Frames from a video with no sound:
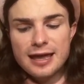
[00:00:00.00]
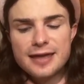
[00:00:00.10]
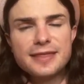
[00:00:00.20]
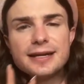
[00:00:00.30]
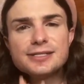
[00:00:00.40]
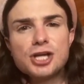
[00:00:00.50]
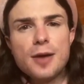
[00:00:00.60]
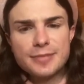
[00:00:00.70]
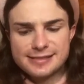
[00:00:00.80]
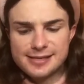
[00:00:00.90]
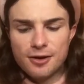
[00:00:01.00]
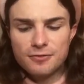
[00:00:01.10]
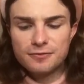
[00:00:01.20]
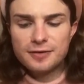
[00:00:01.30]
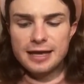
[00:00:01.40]
And then I stopped
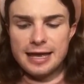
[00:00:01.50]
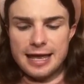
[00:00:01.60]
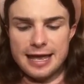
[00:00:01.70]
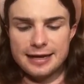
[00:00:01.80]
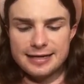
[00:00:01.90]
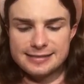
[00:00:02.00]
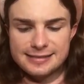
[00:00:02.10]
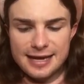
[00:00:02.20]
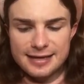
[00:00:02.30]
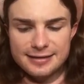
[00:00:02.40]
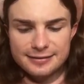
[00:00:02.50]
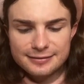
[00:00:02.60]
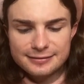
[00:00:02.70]
myself and I said,